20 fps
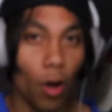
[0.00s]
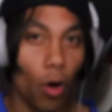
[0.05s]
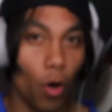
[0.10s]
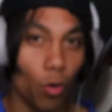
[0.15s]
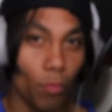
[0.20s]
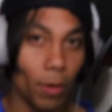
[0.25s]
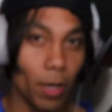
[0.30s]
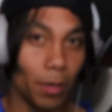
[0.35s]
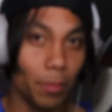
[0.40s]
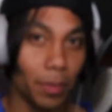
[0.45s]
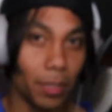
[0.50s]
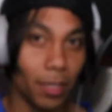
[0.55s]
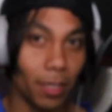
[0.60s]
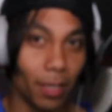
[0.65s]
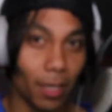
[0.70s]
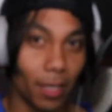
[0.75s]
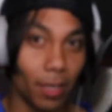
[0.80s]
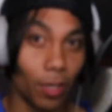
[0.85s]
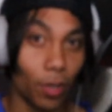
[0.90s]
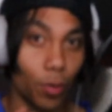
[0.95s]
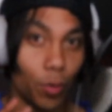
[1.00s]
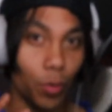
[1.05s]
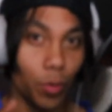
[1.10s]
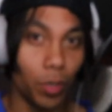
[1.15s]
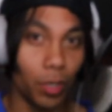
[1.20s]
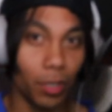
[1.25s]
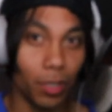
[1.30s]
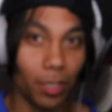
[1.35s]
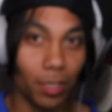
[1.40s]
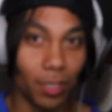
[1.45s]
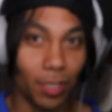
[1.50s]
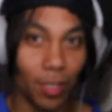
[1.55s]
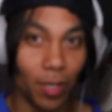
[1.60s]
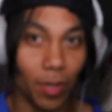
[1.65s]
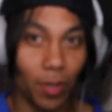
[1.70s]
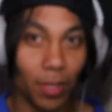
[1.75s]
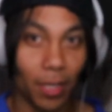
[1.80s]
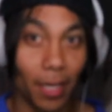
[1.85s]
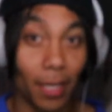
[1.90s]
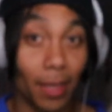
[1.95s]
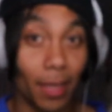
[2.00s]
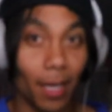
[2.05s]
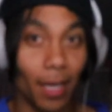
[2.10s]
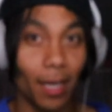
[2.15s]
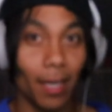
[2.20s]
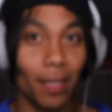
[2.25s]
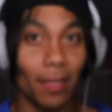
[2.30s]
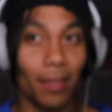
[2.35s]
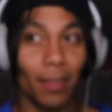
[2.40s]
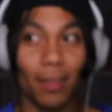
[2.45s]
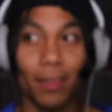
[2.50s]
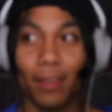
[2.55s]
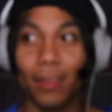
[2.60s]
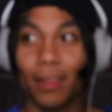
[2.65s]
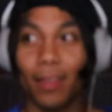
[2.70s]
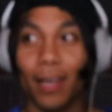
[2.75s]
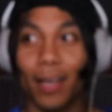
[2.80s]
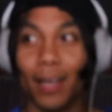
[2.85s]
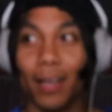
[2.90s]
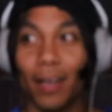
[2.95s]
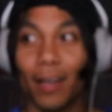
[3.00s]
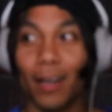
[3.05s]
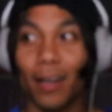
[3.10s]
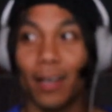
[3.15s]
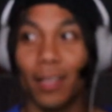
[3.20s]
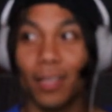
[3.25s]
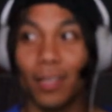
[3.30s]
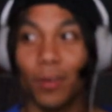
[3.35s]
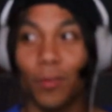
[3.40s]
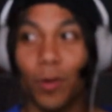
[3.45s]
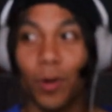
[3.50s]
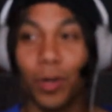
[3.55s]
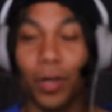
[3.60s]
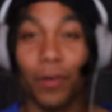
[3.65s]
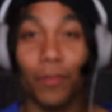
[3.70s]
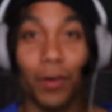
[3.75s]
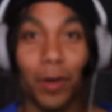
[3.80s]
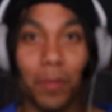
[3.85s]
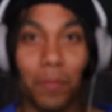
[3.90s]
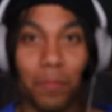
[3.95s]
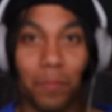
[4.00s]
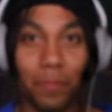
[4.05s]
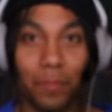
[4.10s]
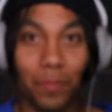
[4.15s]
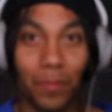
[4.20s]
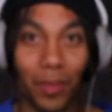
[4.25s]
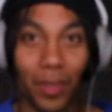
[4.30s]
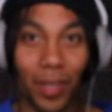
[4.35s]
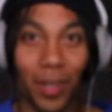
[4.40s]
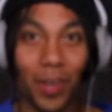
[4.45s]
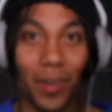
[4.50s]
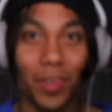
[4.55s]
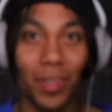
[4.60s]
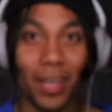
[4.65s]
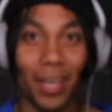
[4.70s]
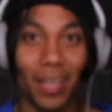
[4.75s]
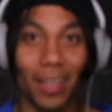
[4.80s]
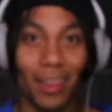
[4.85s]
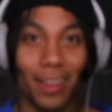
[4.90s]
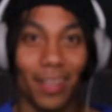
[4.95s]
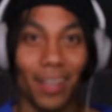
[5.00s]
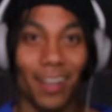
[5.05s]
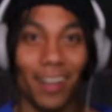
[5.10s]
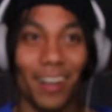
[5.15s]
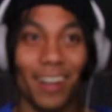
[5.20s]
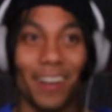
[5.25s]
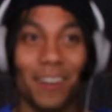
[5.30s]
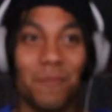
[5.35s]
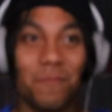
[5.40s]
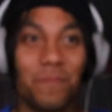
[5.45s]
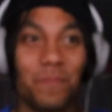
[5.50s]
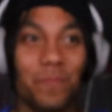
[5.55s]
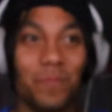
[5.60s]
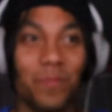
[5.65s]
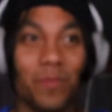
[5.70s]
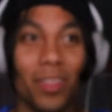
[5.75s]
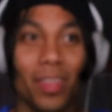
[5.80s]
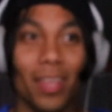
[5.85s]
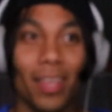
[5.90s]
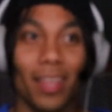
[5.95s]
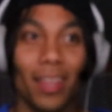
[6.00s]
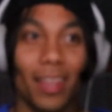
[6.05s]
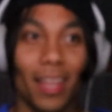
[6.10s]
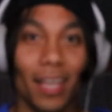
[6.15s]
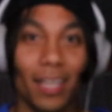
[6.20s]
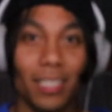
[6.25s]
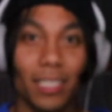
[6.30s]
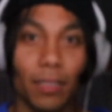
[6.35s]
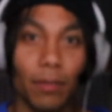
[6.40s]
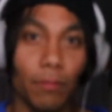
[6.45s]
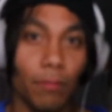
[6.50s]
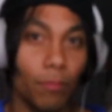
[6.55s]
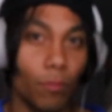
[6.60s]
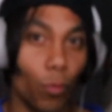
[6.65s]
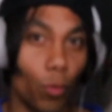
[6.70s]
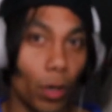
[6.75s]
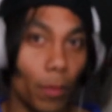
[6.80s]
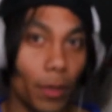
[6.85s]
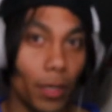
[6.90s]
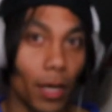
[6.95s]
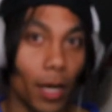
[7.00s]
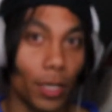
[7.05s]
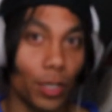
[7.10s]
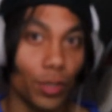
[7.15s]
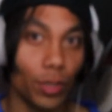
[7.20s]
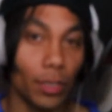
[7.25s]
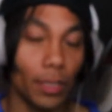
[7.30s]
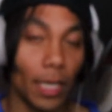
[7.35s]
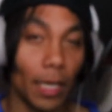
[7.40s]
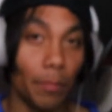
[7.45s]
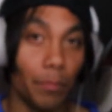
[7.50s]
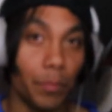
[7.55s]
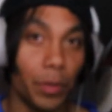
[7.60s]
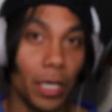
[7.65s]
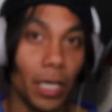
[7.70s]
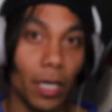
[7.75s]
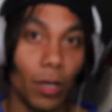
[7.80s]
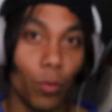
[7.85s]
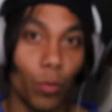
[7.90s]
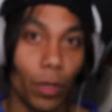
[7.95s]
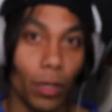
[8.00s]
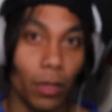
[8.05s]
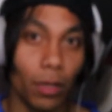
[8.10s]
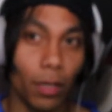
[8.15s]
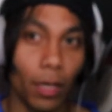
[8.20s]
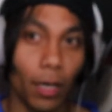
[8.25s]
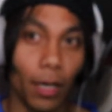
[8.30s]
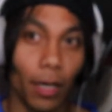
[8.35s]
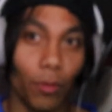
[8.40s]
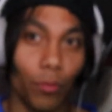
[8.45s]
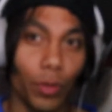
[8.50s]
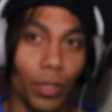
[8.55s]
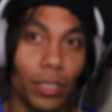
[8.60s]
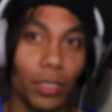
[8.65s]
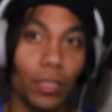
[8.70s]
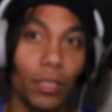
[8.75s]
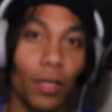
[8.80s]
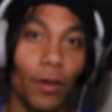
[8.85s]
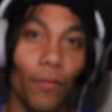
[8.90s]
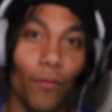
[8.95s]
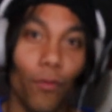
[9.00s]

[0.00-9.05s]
Or maybe like the cougars, you know, like they won't give up, you know, like some women actually, they peak when they reach their